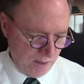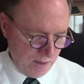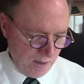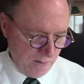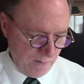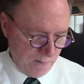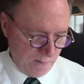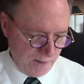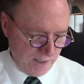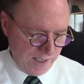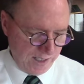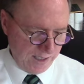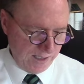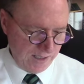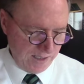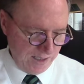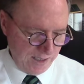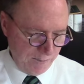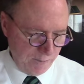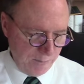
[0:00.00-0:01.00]
For
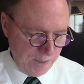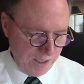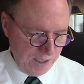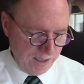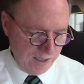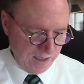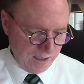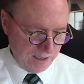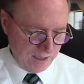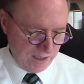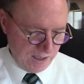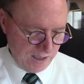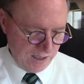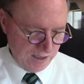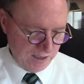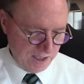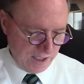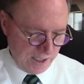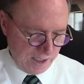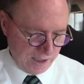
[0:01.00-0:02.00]
that immediate
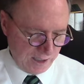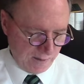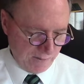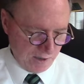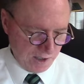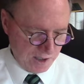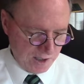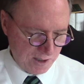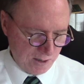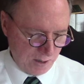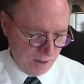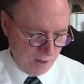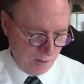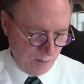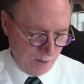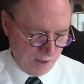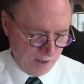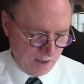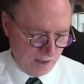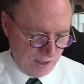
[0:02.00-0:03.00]
contact of the soul
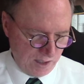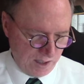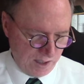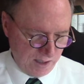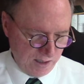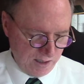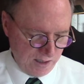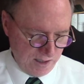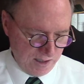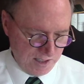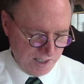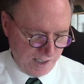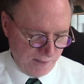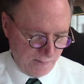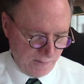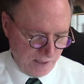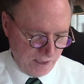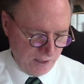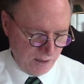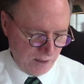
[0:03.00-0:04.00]
with God is a
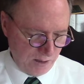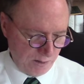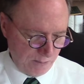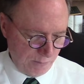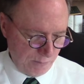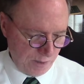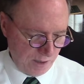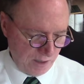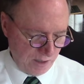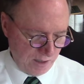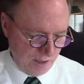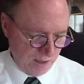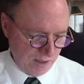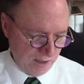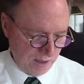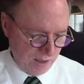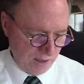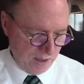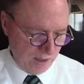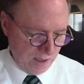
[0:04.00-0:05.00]
vital part
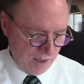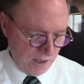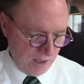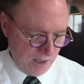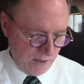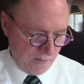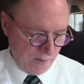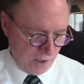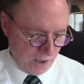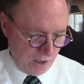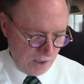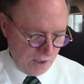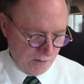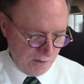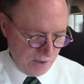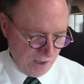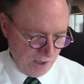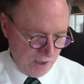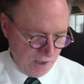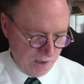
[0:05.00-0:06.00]
of all
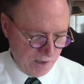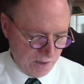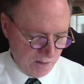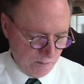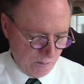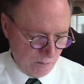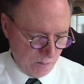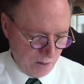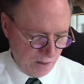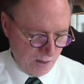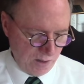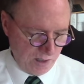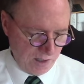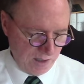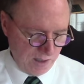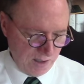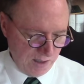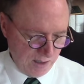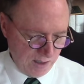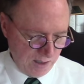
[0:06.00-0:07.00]
religion
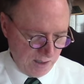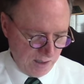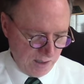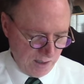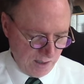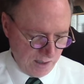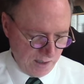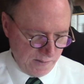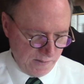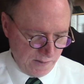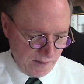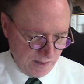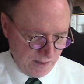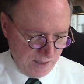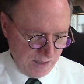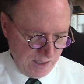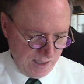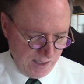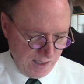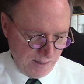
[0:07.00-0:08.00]
worthy of the
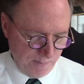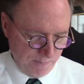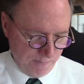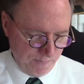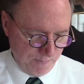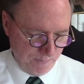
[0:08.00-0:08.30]
name.